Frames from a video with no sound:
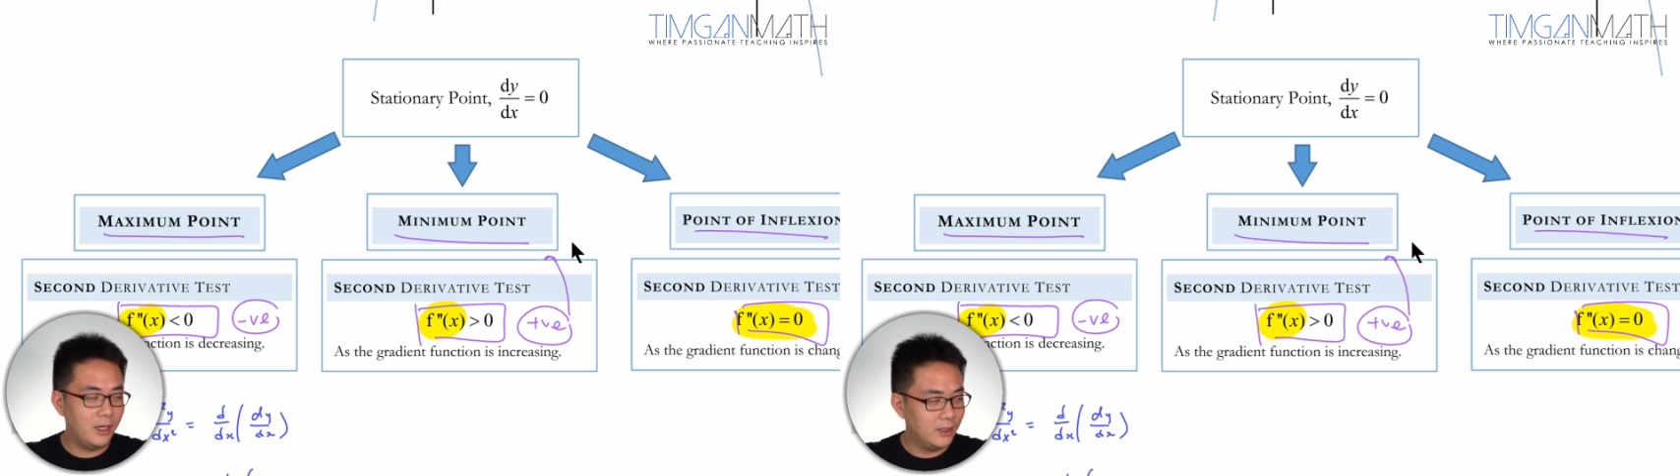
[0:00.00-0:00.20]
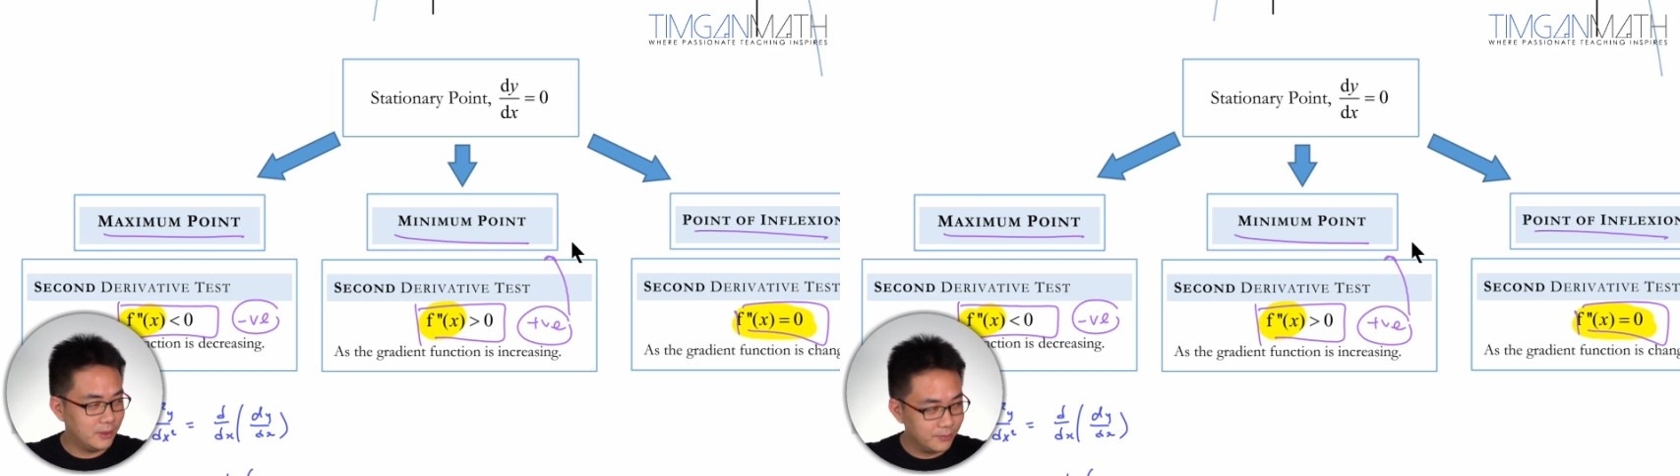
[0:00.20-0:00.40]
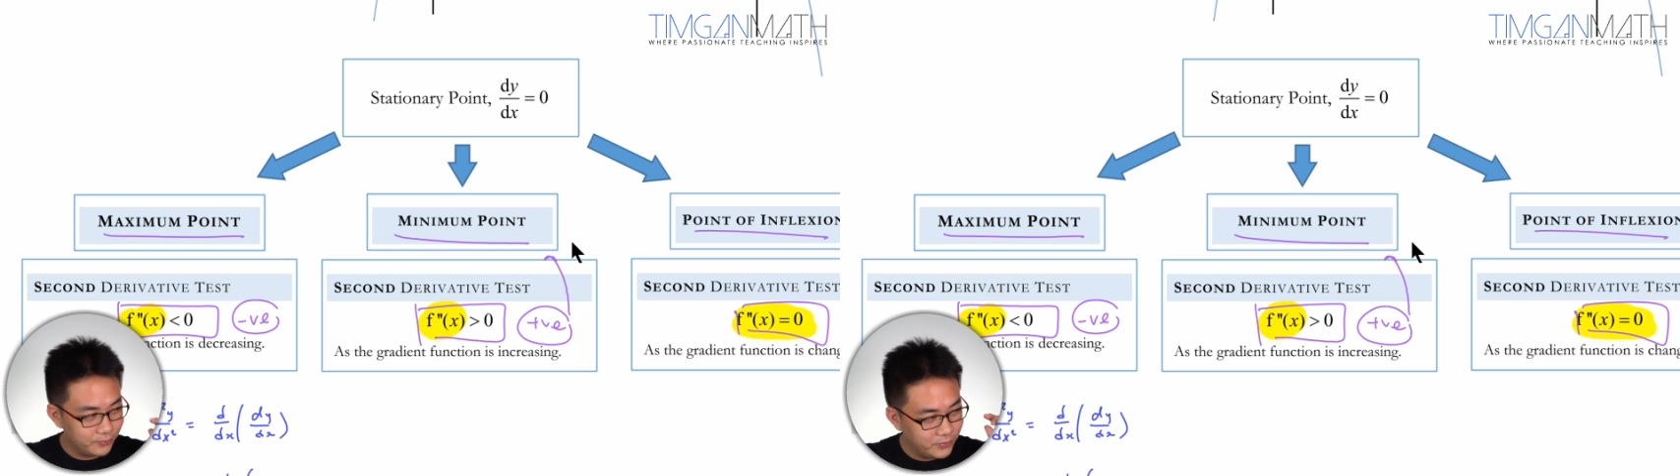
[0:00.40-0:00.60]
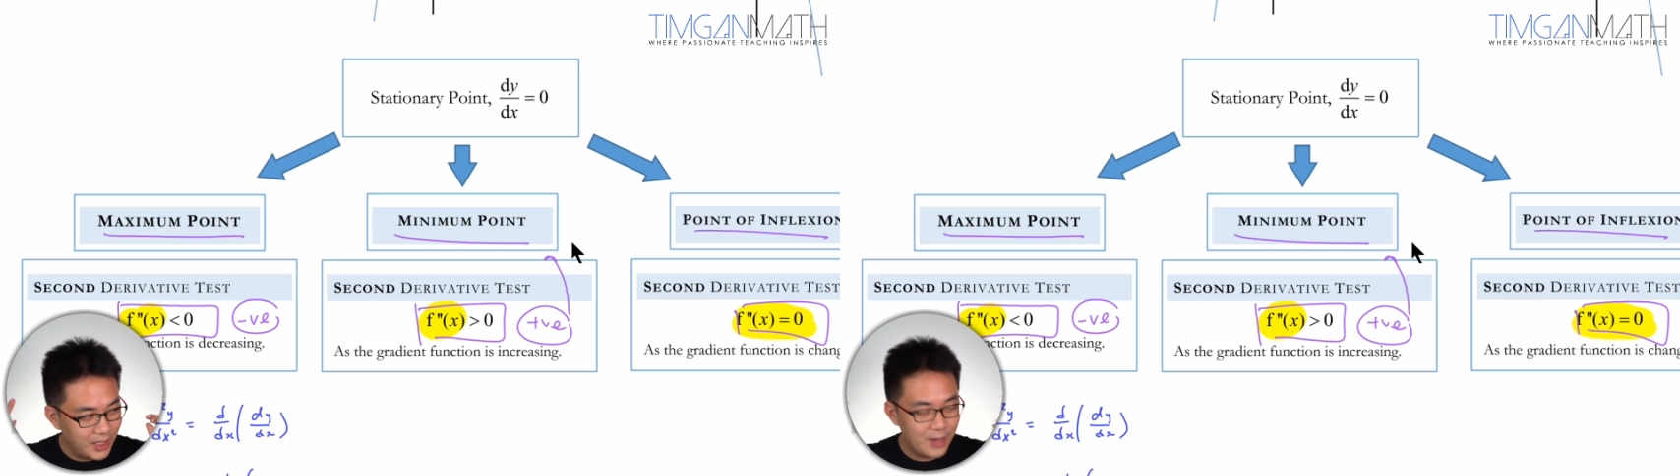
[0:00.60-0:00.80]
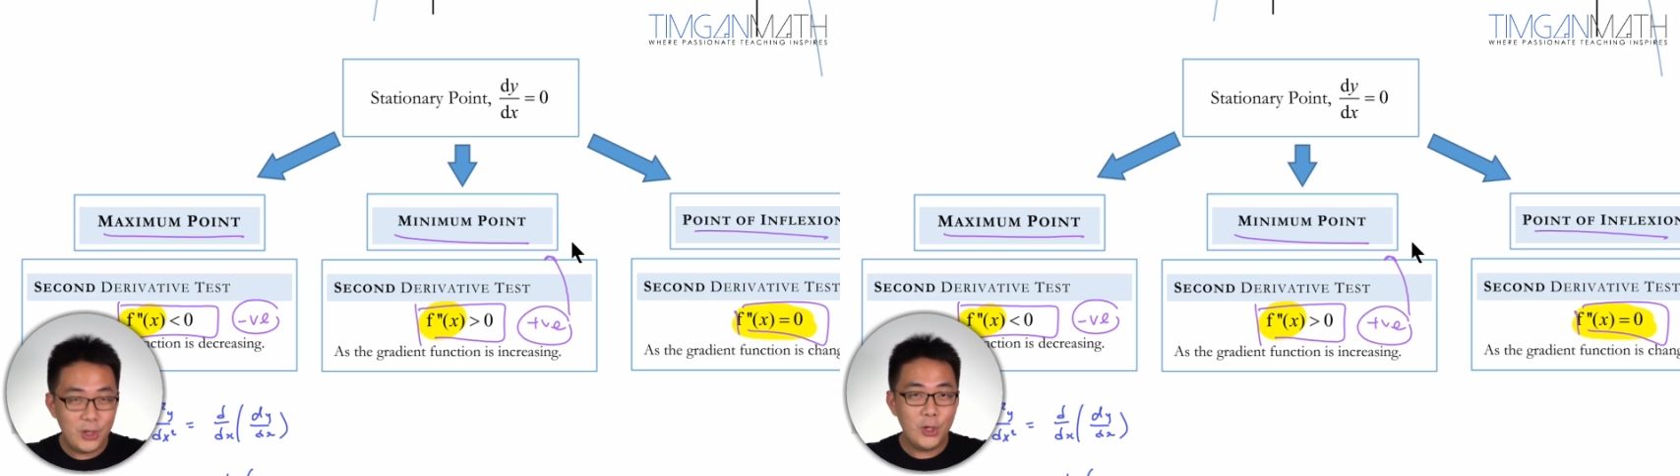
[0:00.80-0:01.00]
and
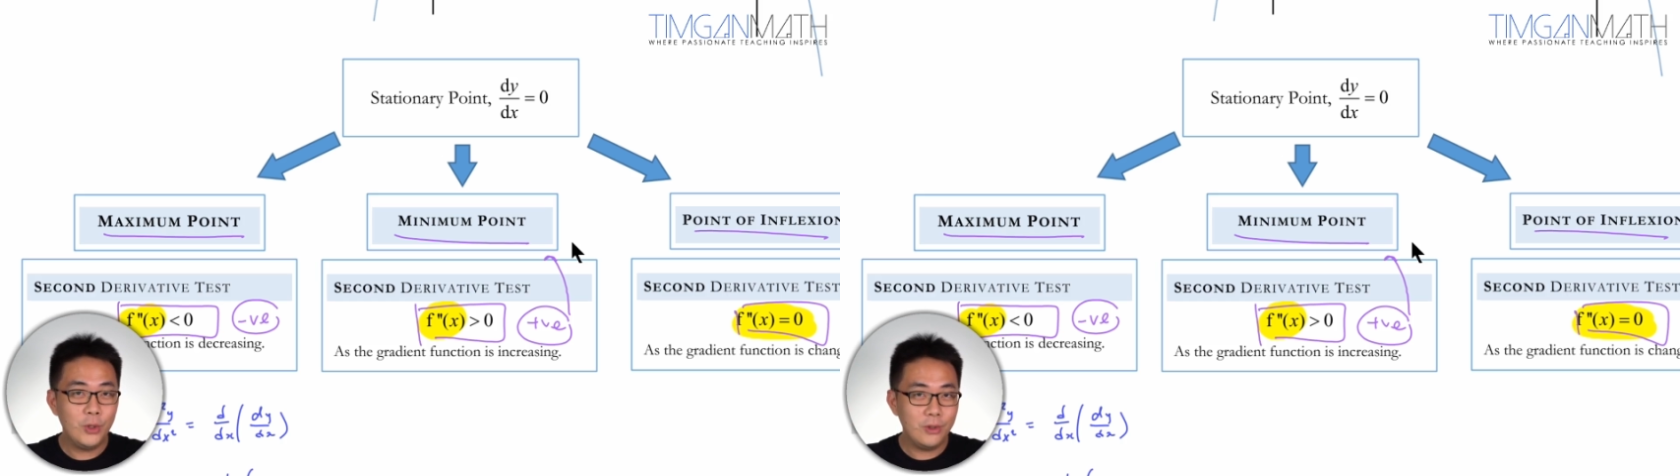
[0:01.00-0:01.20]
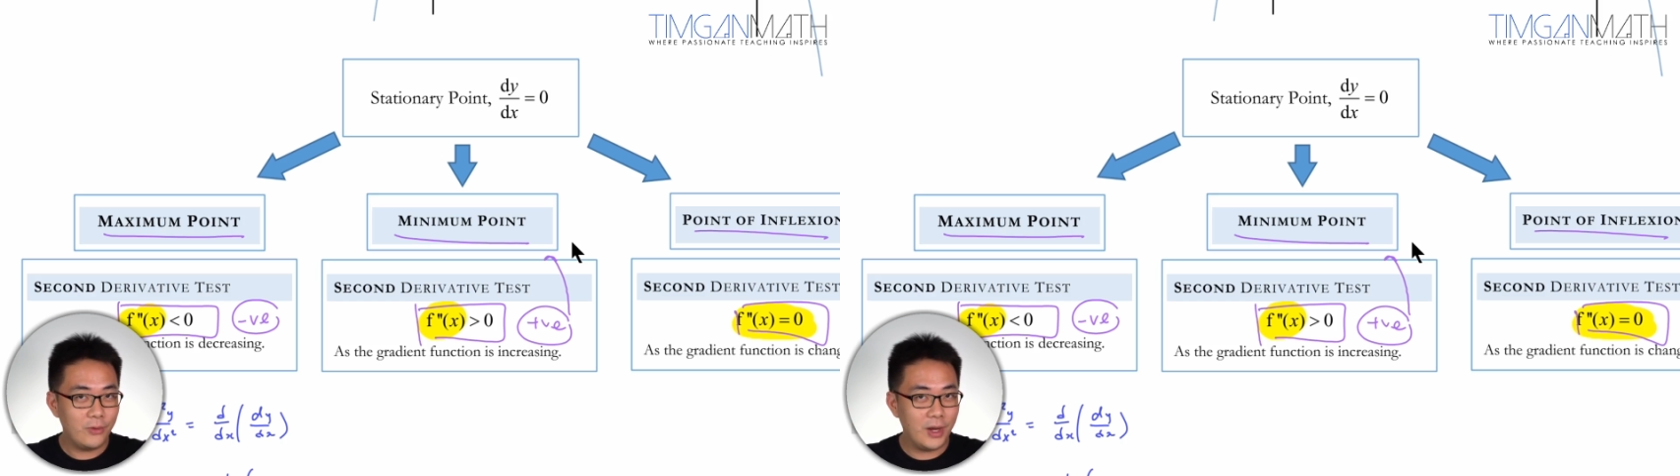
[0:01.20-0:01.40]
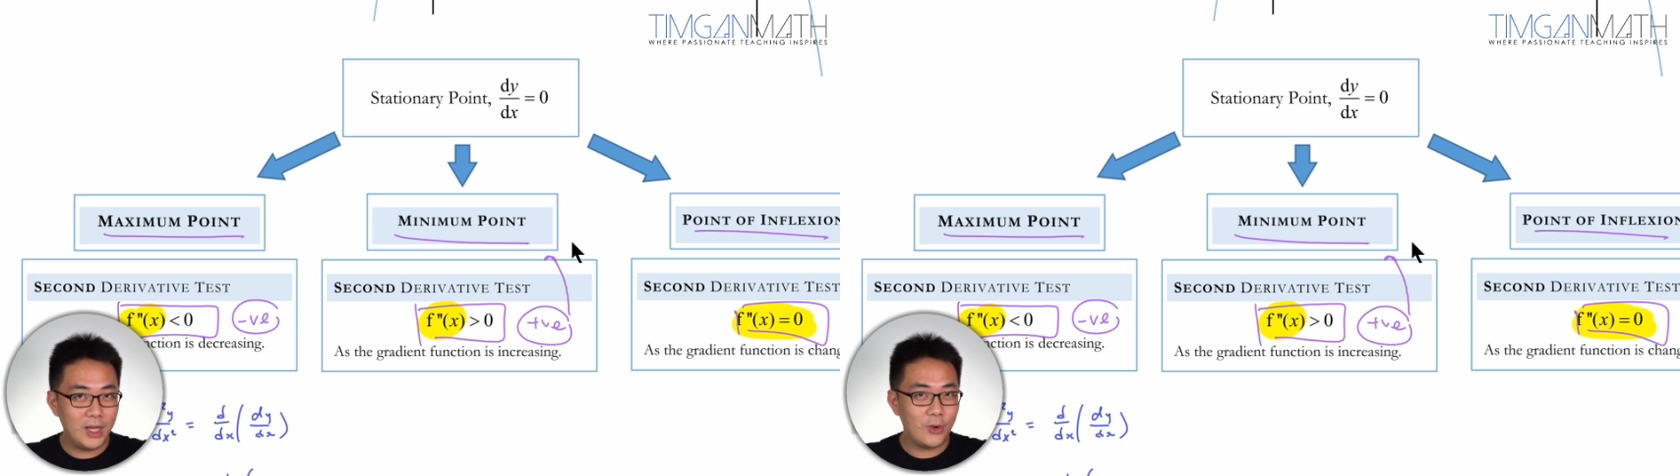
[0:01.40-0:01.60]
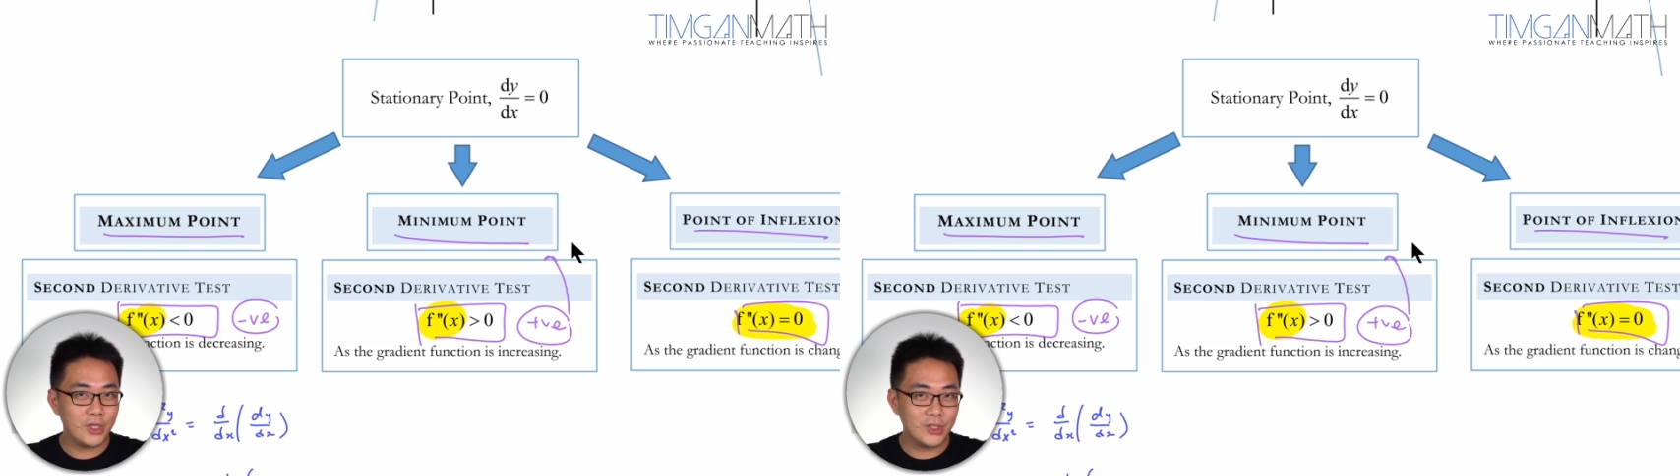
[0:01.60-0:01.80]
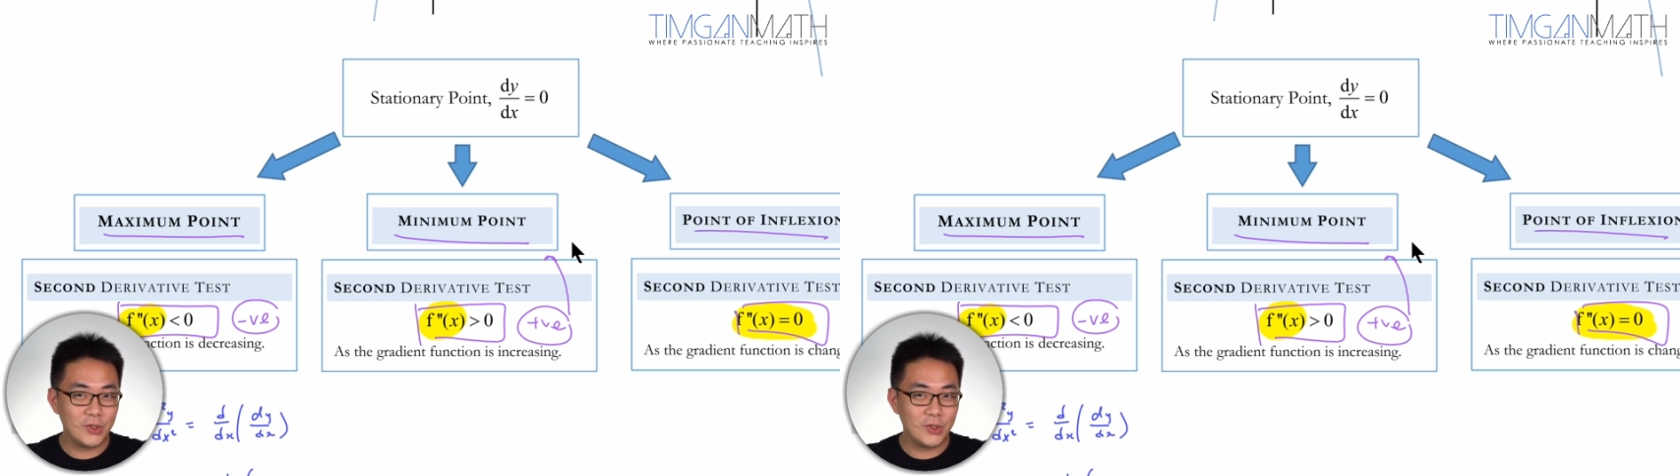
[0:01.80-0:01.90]
let me know if you have any questions.